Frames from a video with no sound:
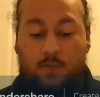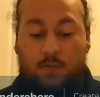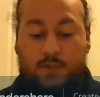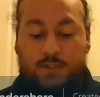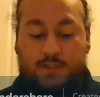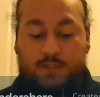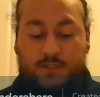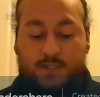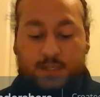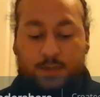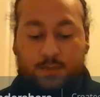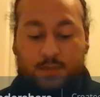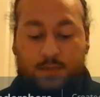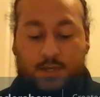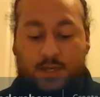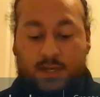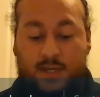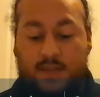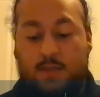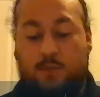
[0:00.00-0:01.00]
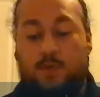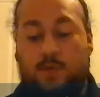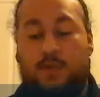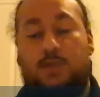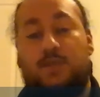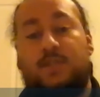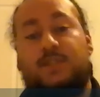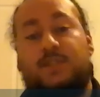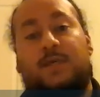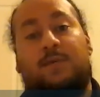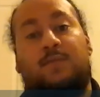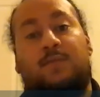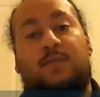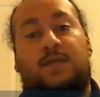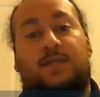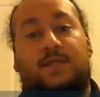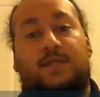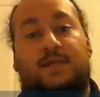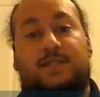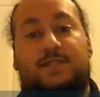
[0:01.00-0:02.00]
we sleep, and then we do the same
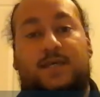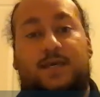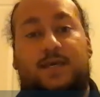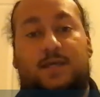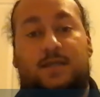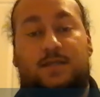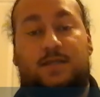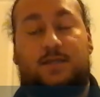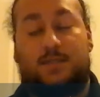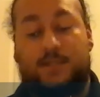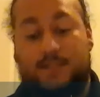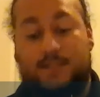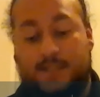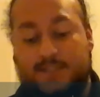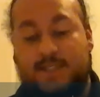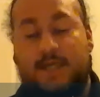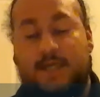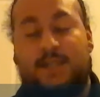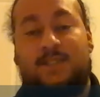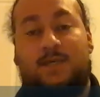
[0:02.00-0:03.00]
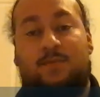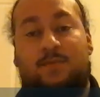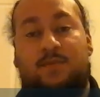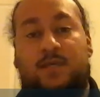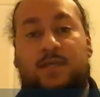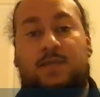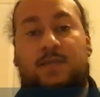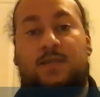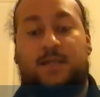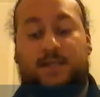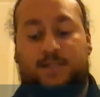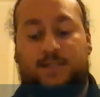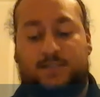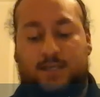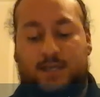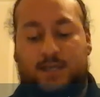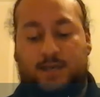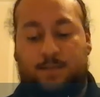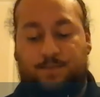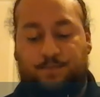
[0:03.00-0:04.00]
thing, the exact same thing the next
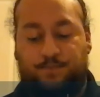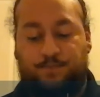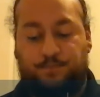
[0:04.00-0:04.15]
day.